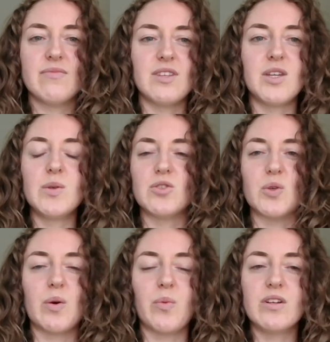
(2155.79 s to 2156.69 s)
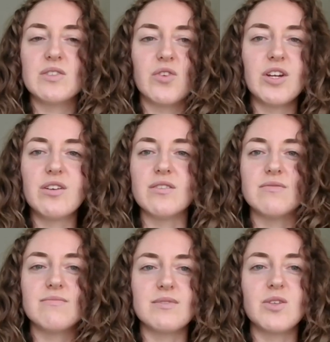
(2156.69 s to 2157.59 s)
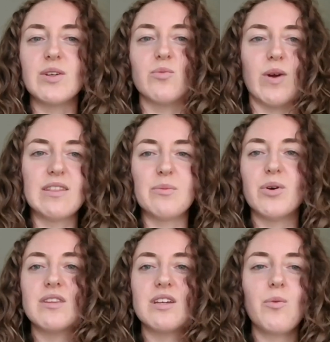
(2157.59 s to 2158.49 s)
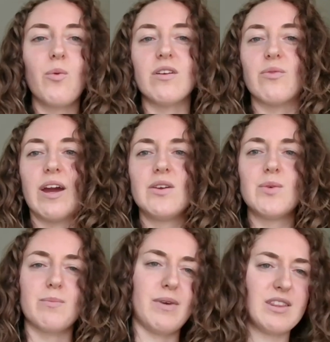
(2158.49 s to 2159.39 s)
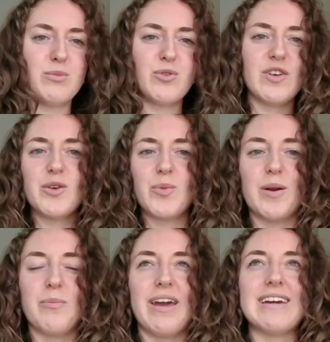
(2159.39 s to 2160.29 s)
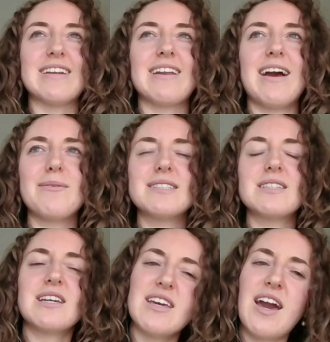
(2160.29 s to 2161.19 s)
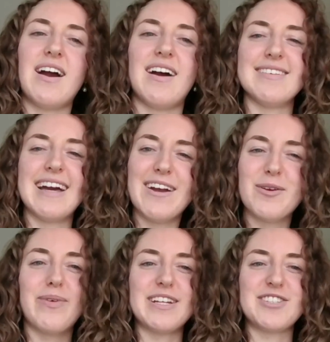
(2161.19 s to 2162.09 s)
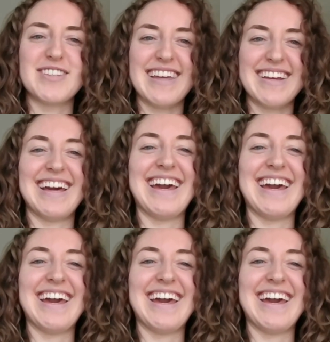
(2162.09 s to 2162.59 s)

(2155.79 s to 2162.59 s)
you can do what works for you. You can write the book that you want to write. You can make the movie you want to make. And I was like, yeah, everybody should think